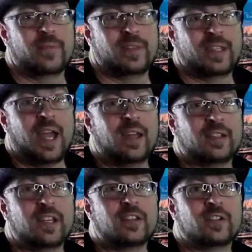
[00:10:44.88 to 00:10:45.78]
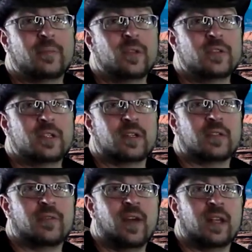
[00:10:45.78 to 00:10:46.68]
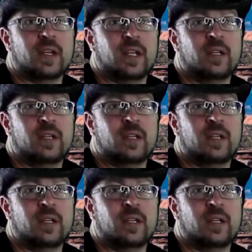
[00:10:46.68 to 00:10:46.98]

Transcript: Guys, distribution is a felony.